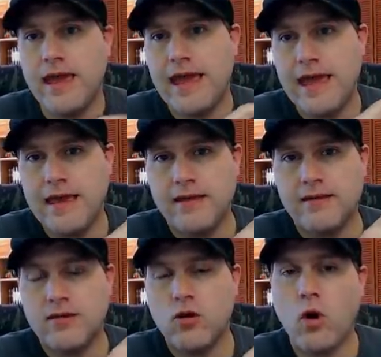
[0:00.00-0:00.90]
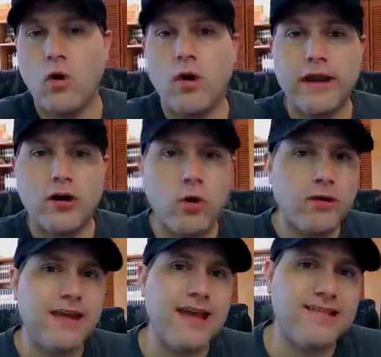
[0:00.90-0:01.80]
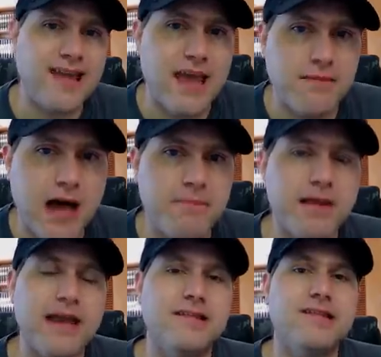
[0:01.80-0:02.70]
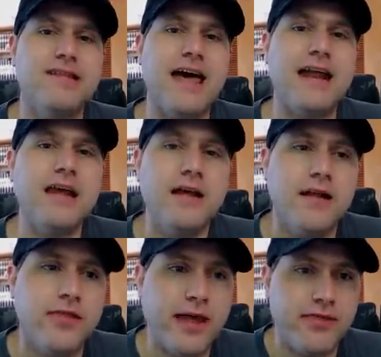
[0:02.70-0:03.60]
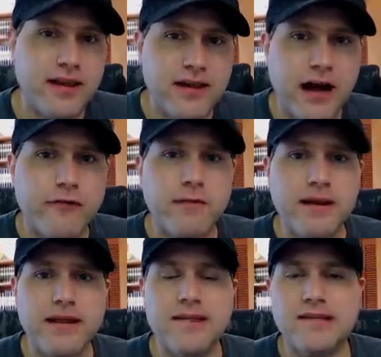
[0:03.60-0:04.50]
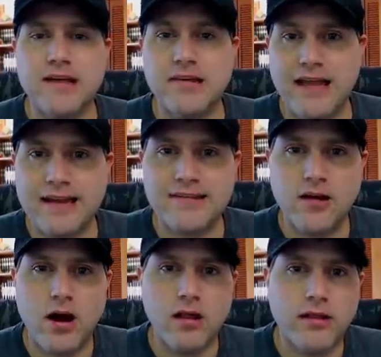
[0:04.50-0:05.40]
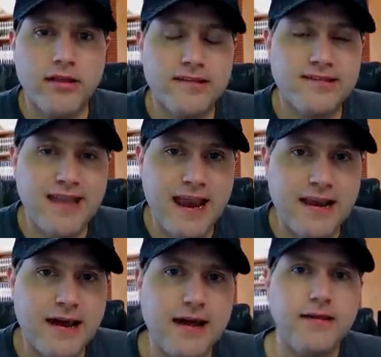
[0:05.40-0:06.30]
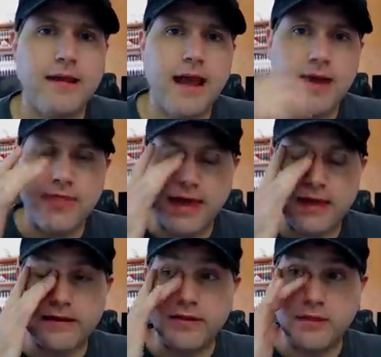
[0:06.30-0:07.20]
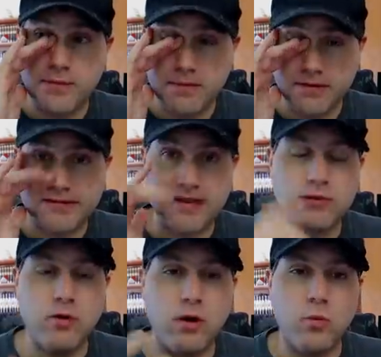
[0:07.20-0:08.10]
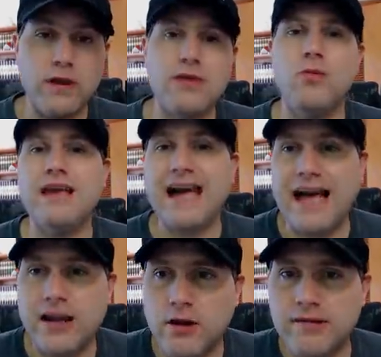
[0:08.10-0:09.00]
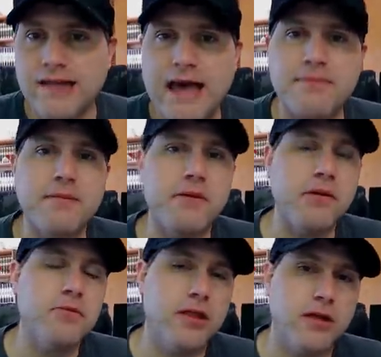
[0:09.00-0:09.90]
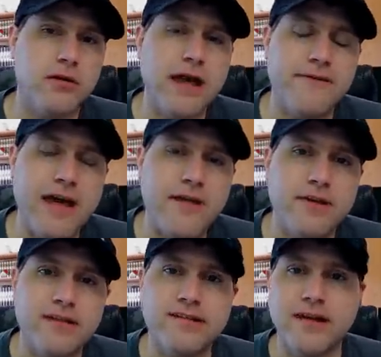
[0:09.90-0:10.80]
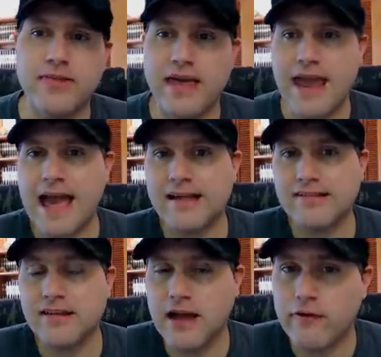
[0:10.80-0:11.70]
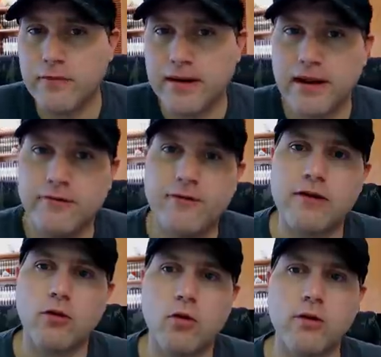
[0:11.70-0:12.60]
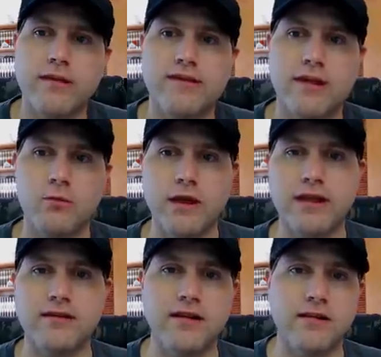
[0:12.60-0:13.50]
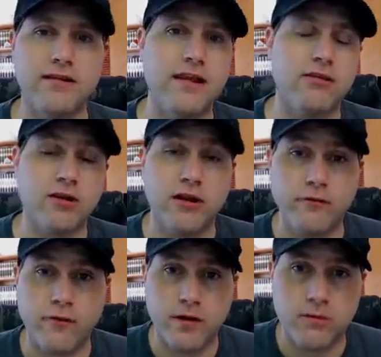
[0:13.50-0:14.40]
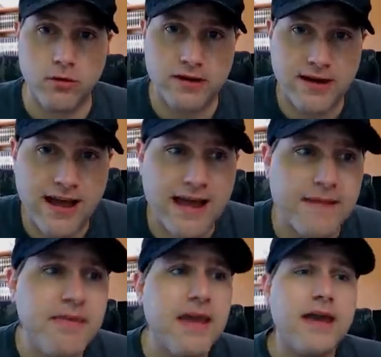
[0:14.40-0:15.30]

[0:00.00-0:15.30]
a a court case came up and said that the government is collecting all of this data and then the people said well we, we kind of know what's happening but we really don't have evidence and they asked the government in federal court and they said we can neither confirm nor deny